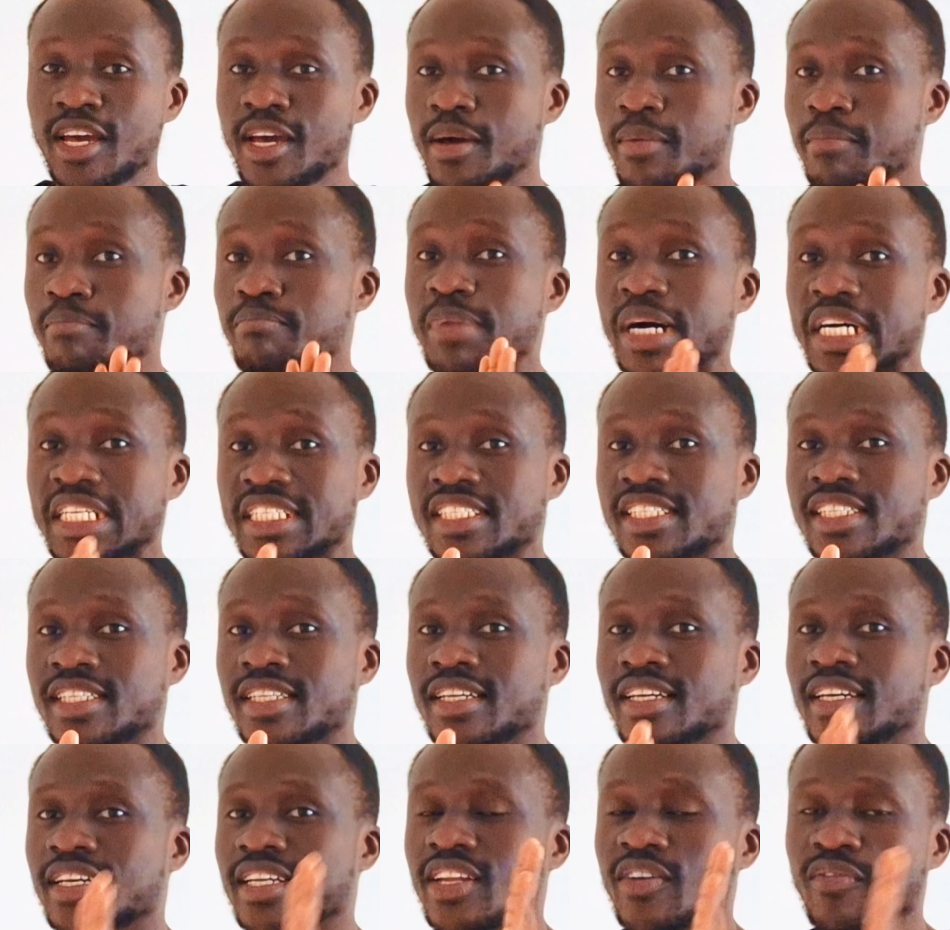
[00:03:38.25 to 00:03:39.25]
But
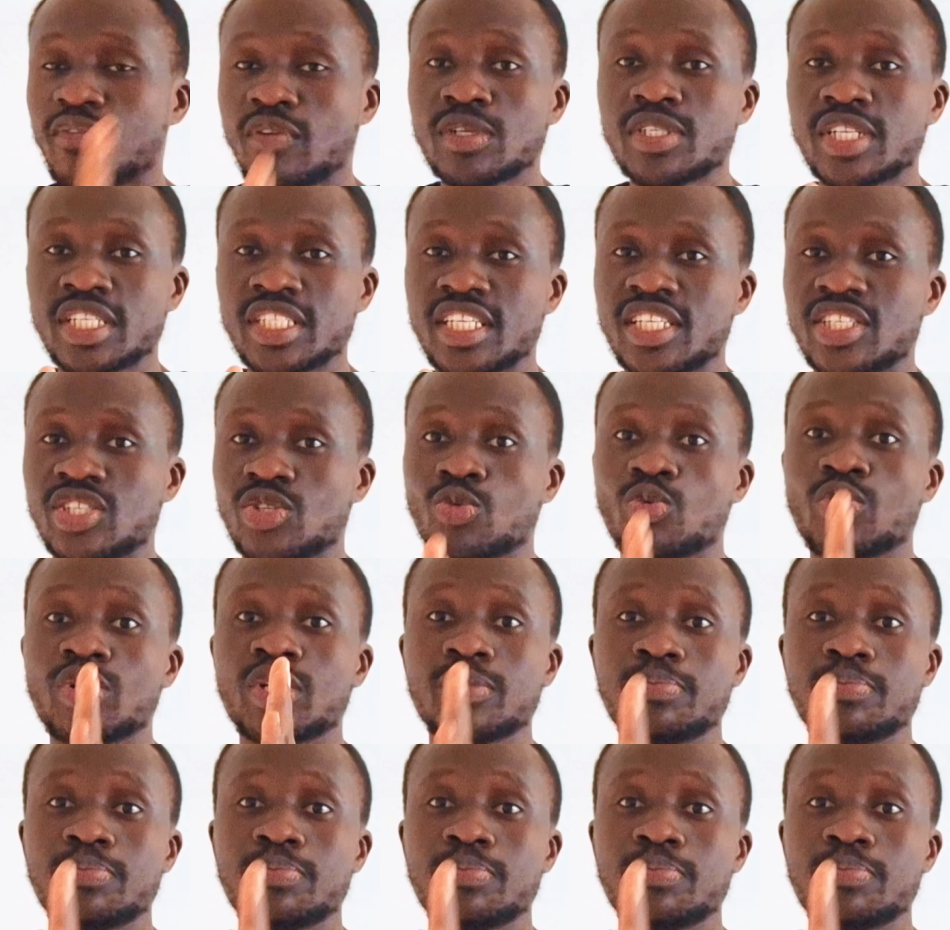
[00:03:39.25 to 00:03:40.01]
the voltages will